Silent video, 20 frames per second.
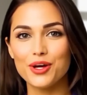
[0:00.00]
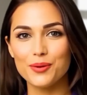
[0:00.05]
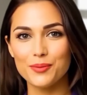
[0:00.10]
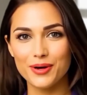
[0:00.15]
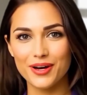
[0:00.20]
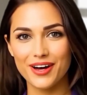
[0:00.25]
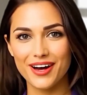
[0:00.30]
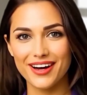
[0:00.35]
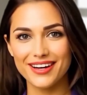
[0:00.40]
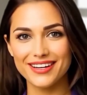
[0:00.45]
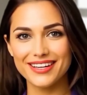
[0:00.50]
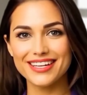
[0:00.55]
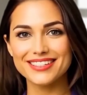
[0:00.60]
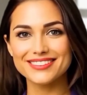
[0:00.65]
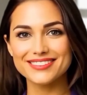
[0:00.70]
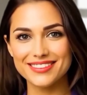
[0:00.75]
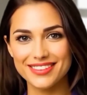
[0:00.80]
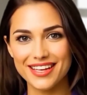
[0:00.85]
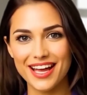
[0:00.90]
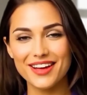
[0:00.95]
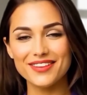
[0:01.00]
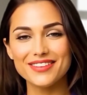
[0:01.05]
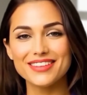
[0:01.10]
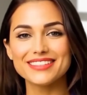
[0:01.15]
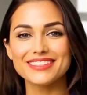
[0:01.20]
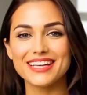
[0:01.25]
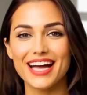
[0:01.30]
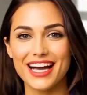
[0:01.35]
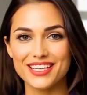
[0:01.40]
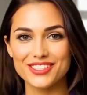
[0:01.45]
OpenArt and see how
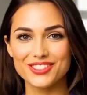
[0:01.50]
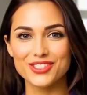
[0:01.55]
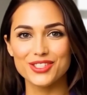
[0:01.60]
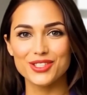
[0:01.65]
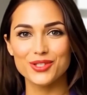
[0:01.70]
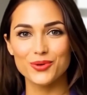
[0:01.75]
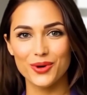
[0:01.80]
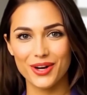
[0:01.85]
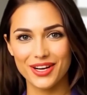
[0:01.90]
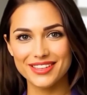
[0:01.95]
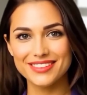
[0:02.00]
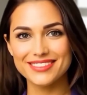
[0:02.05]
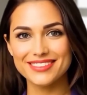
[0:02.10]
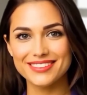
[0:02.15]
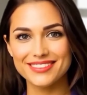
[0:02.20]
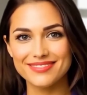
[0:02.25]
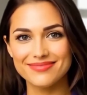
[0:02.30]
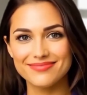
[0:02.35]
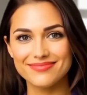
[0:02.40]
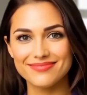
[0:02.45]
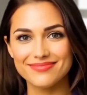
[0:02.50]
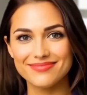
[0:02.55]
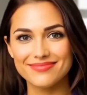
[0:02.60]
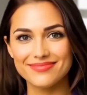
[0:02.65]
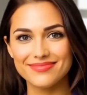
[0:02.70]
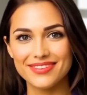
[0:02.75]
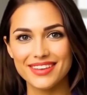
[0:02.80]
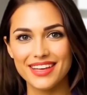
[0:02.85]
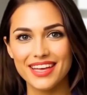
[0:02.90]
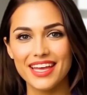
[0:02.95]
this actually works.
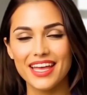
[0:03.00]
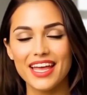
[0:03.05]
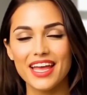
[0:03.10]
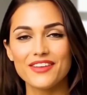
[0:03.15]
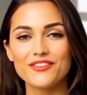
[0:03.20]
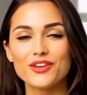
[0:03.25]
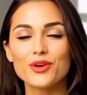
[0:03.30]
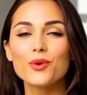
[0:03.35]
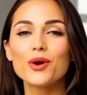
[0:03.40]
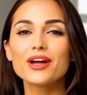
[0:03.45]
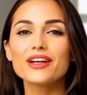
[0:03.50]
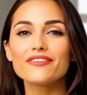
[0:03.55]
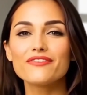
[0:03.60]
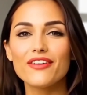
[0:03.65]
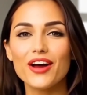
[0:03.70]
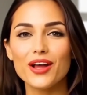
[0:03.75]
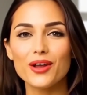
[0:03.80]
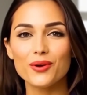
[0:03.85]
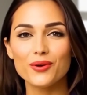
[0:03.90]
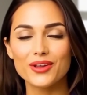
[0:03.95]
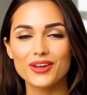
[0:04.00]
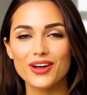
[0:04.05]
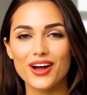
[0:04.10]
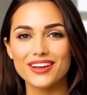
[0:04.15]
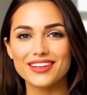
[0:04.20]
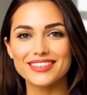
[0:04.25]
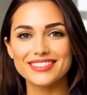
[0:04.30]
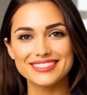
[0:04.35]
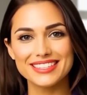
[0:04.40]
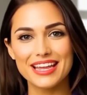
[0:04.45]
If you want to follow
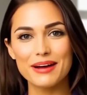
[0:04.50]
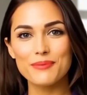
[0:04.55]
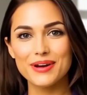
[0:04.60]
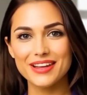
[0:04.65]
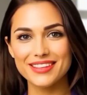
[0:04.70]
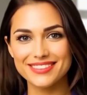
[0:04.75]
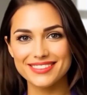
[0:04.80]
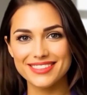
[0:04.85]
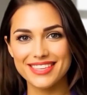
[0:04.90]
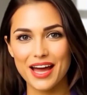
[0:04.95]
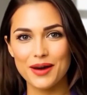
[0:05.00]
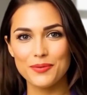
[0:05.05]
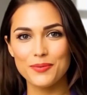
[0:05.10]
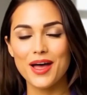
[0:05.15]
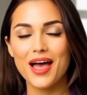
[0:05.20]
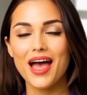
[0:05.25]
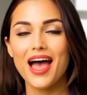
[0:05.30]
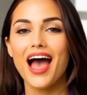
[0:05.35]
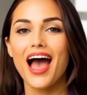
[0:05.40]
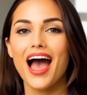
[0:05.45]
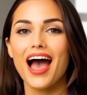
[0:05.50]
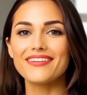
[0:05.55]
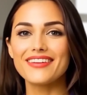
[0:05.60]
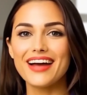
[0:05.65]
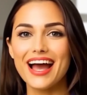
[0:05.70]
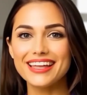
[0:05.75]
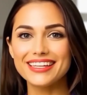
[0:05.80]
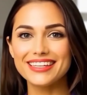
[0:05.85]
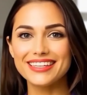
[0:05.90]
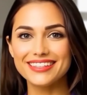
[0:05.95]
along step by step, I've
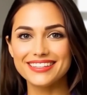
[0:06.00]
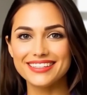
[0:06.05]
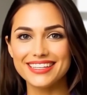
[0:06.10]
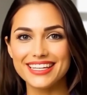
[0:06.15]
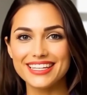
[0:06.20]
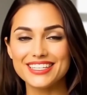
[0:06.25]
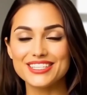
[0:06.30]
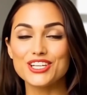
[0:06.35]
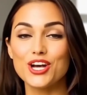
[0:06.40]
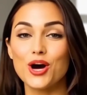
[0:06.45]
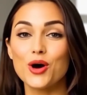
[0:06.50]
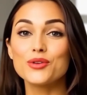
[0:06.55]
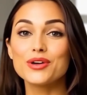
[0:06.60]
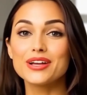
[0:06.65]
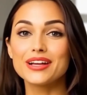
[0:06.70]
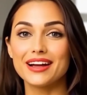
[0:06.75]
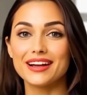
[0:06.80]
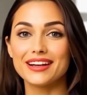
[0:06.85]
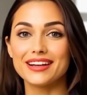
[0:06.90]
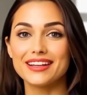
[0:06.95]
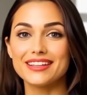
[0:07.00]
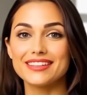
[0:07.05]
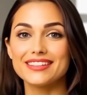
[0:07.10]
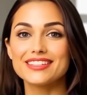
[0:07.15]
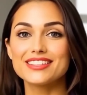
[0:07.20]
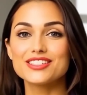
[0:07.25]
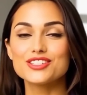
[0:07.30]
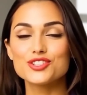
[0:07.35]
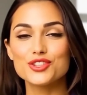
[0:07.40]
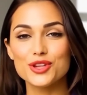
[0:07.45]
added a link to OpenArt in the
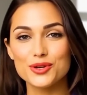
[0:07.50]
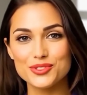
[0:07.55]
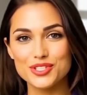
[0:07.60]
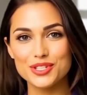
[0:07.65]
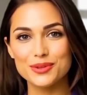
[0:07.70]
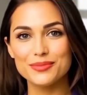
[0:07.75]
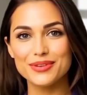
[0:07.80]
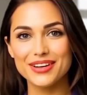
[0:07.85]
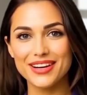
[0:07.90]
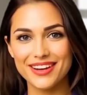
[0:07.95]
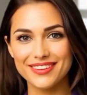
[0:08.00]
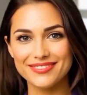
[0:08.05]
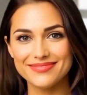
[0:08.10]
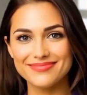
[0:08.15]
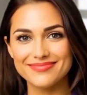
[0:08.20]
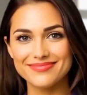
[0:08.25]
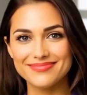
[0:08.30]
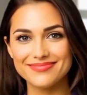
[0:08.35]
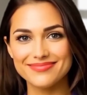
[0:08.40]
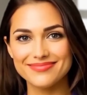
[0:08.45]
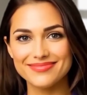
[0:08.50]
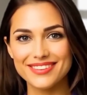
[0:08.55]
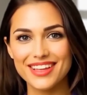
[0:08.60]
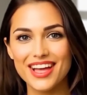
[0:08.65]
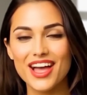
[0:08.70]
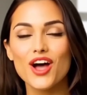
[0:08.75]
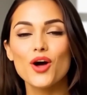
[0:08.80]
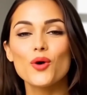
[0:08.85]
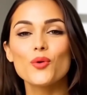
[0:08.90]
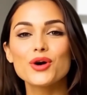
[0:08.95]
description below.
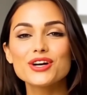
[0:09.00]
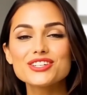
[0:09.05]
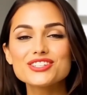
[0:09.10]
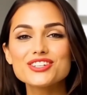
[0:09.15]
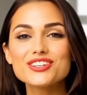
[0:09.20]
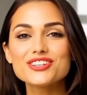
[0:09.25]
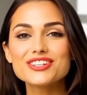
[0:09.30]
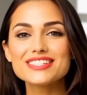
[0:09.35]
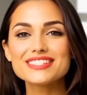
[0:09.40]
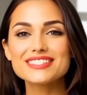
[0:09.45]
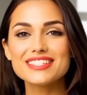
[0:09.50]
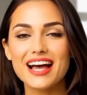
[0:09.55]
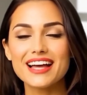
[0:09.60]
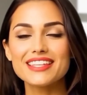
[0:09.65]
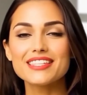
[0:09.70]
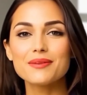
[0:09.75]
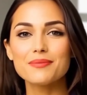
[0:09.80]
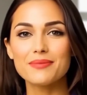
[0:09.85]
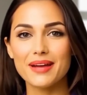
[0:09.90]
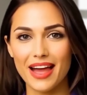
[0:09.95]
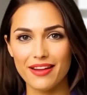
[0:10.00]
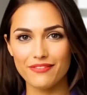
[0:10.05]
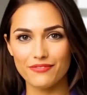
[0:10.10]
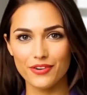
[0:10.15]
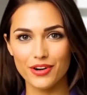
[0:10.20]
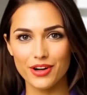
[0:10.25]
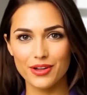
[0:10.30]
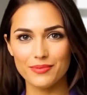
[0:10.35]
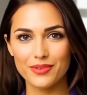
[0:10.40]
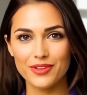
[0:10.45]
Once you're inside the
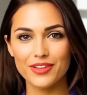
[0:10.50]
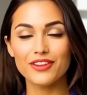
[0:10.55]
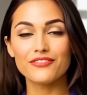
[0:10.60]
platform,